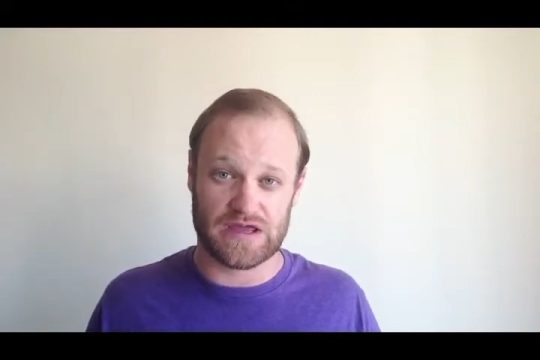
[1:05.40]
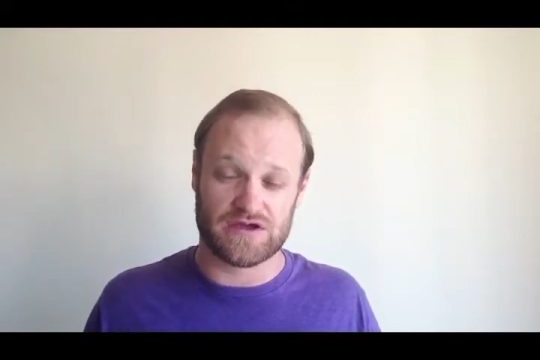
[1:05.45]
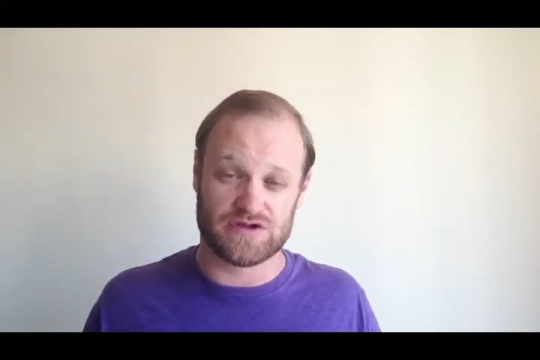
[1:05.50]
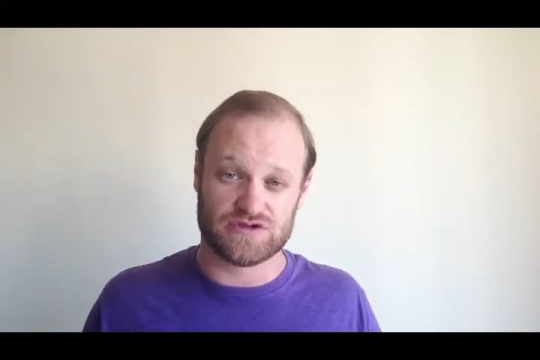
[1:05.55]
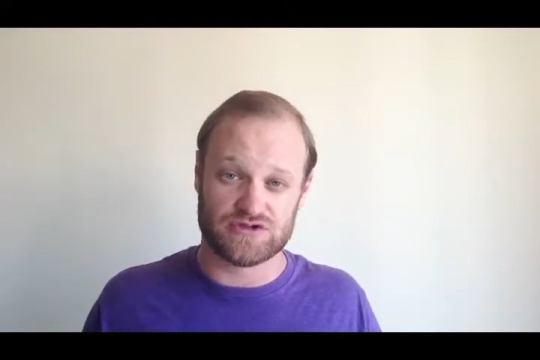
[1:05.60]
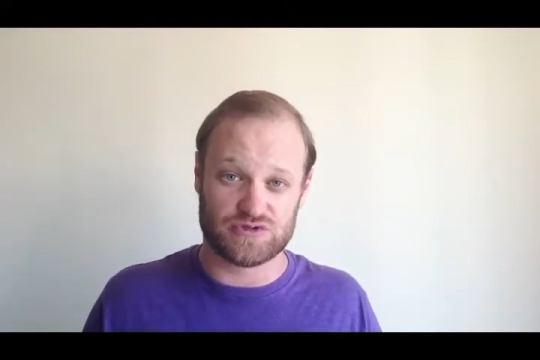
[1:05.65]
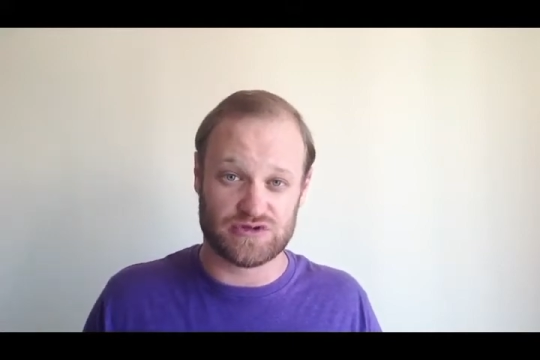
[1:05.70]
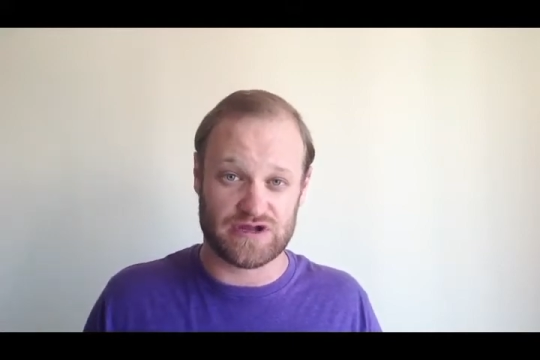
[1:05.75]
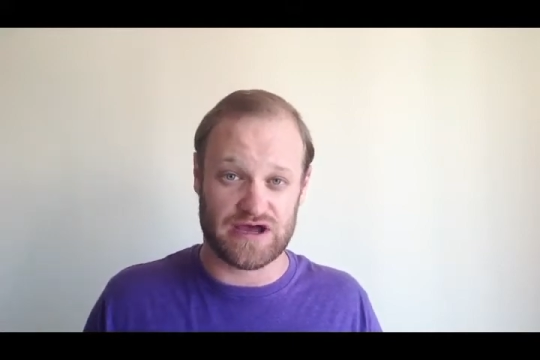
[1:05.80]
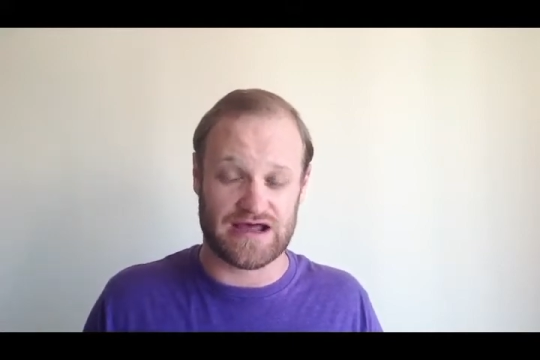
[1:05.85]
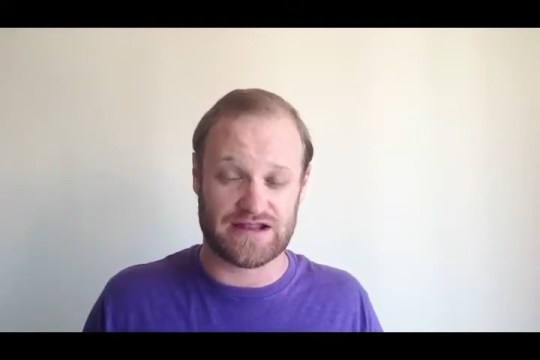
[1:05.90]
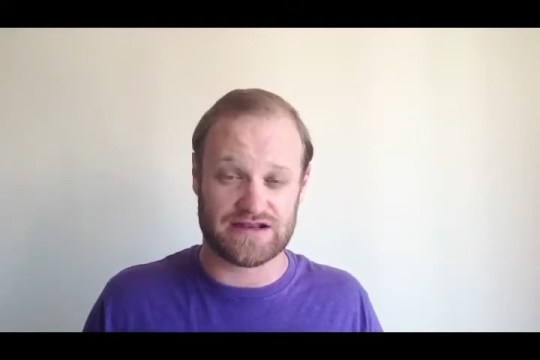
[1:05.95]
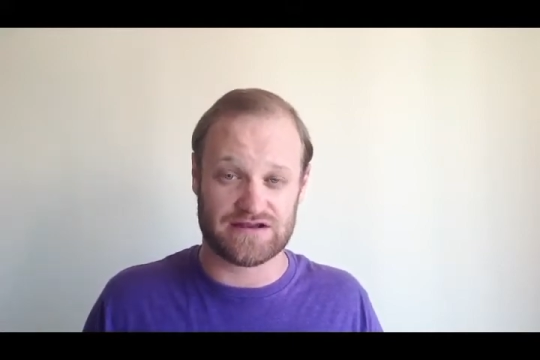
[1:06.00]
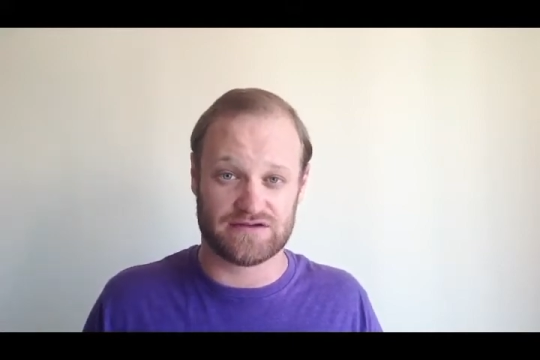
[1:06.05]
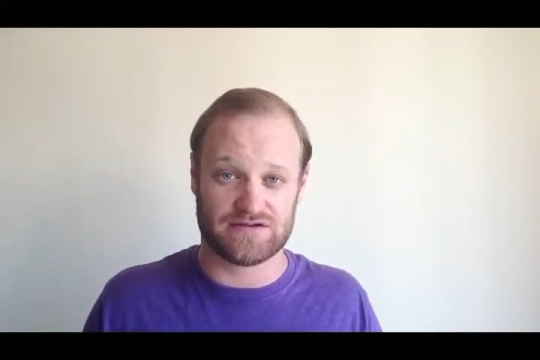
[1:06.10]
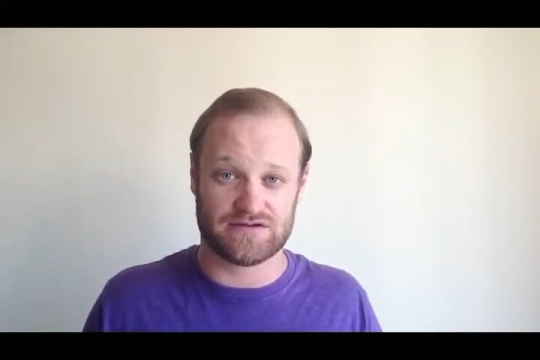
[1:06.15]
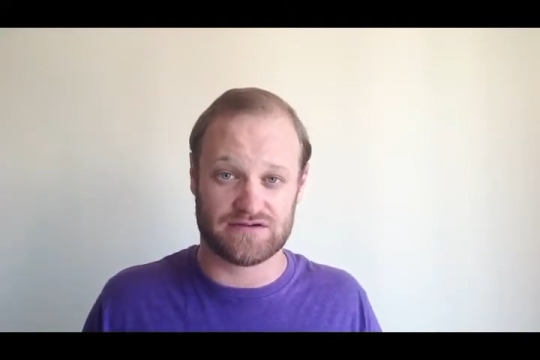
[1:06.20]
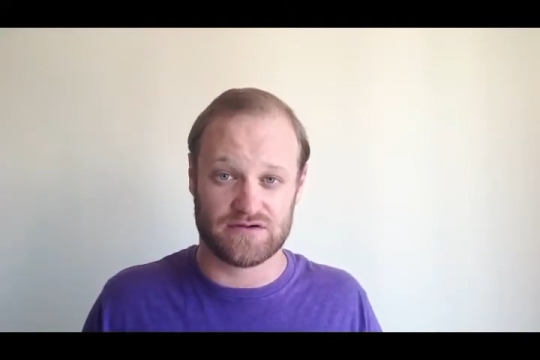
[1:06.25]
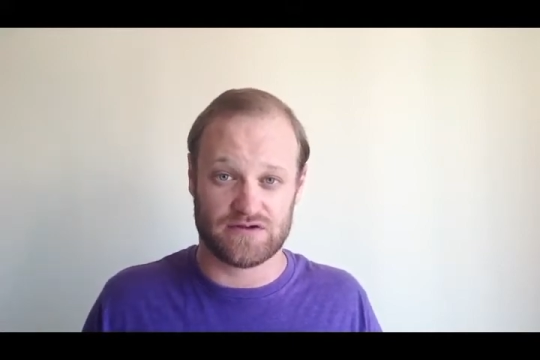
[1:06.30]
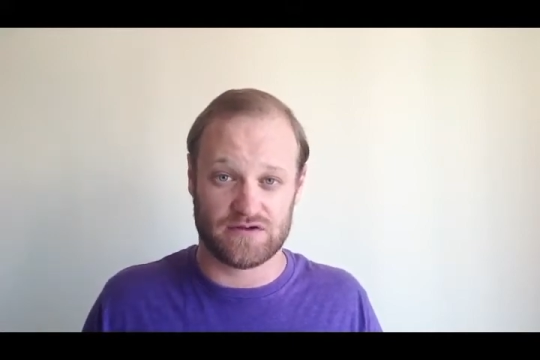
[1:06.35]
to not
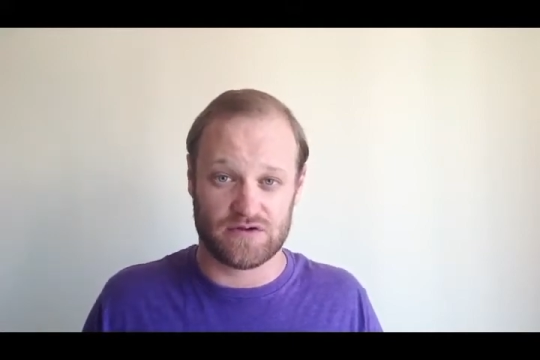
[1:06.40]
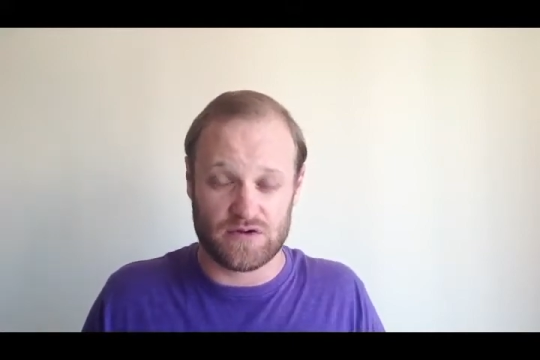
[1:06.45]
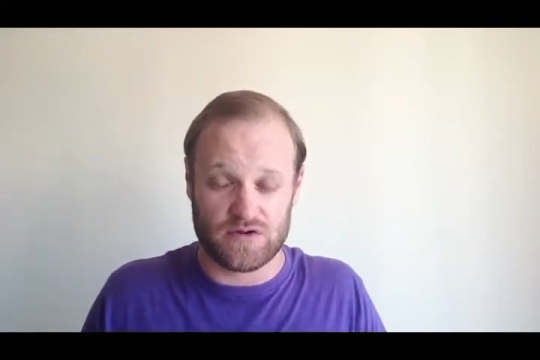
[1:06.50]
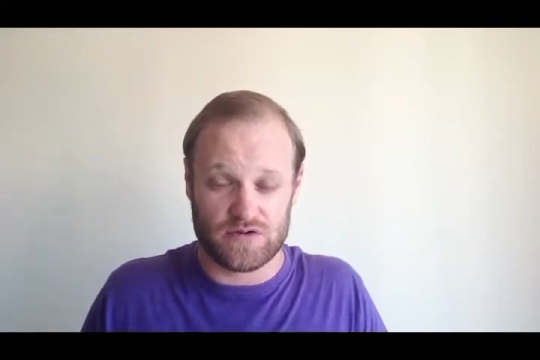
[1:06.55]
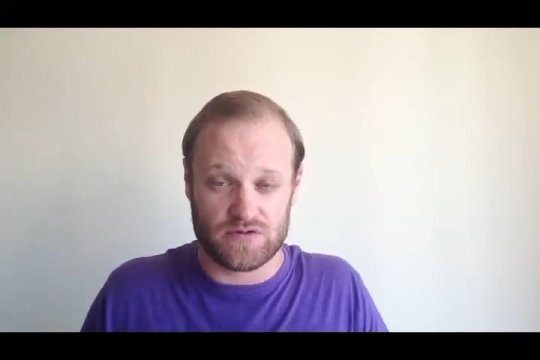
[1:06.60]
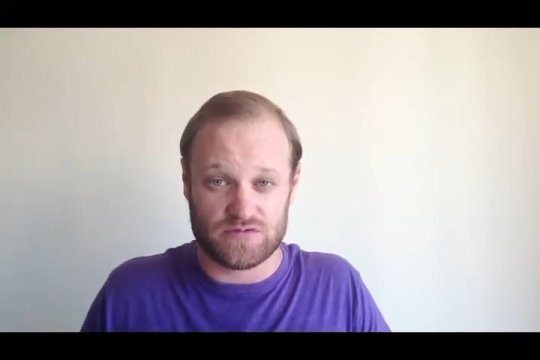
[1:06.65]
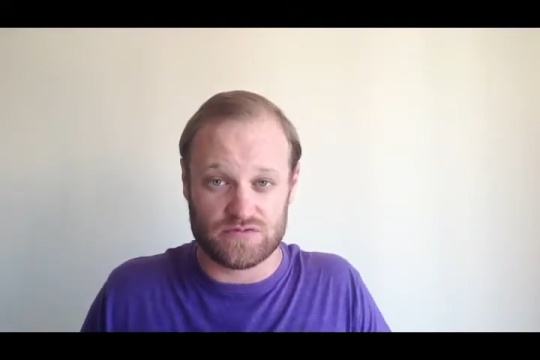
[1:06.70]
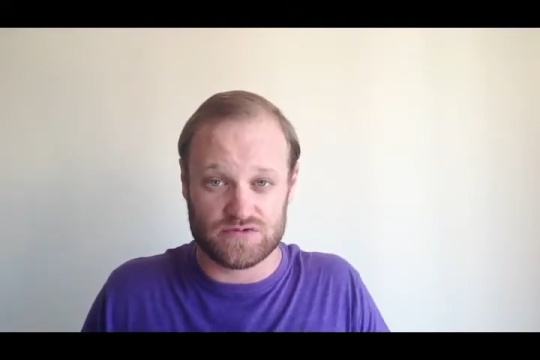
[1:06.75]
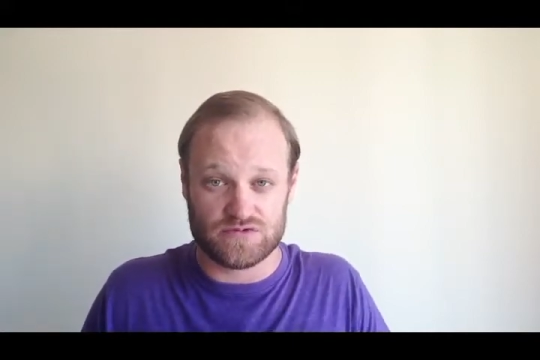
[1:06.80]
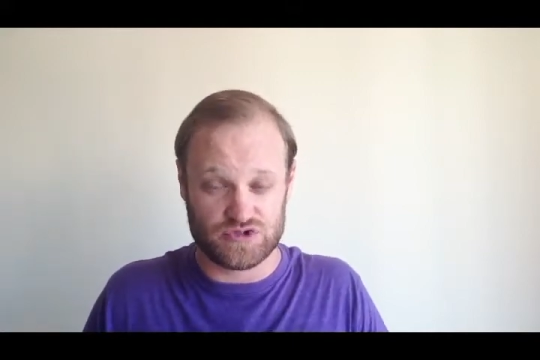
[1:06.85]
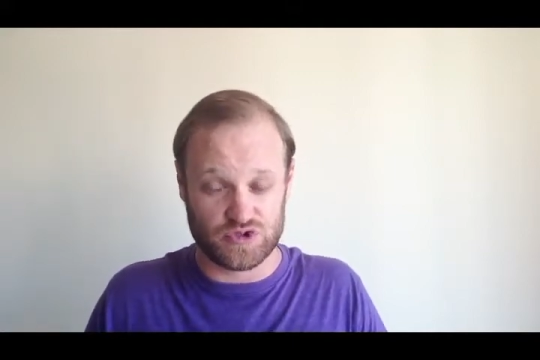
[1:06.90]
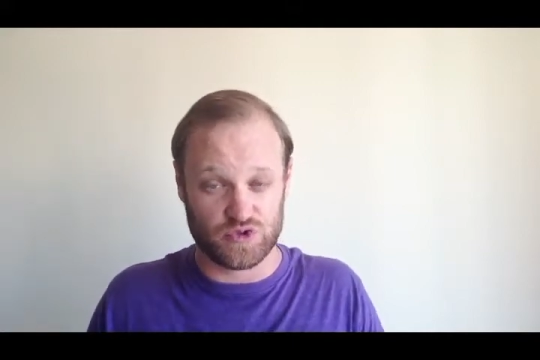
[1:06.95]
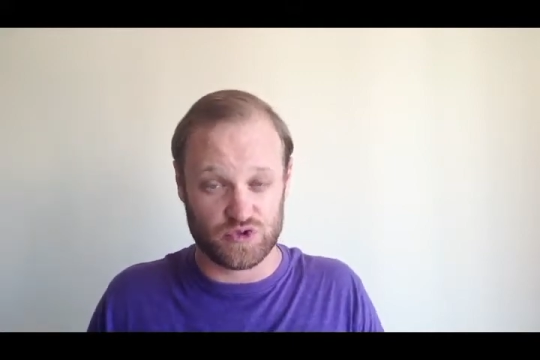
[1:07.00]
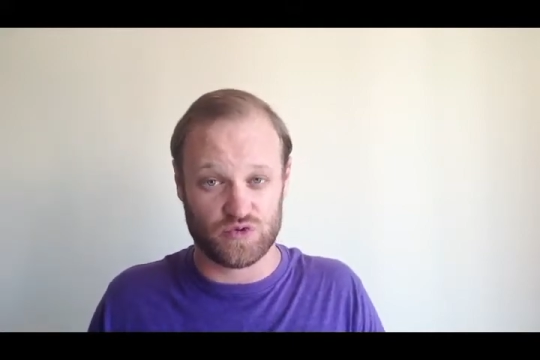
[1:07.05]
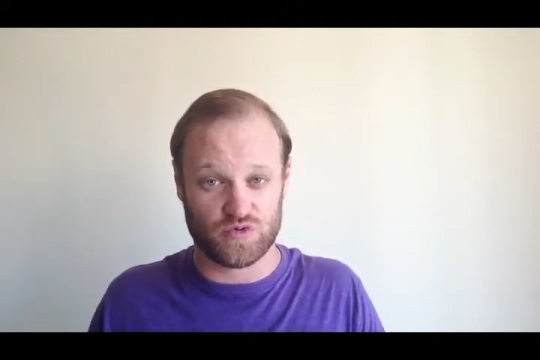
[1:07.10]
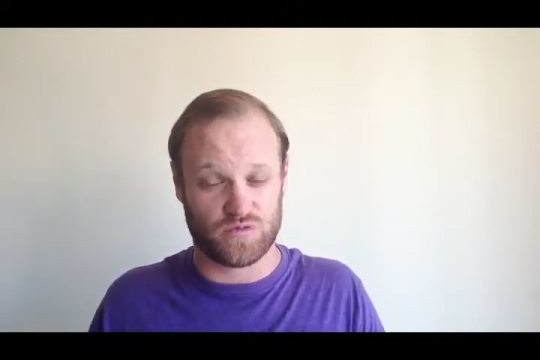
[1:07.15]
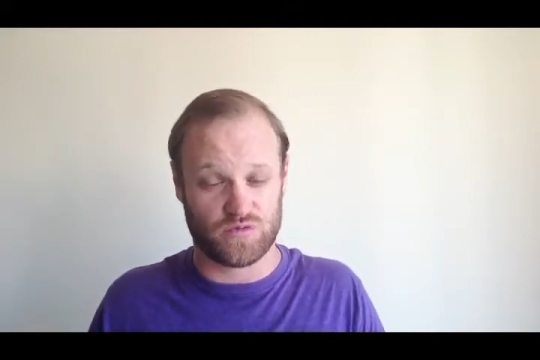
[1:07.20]
do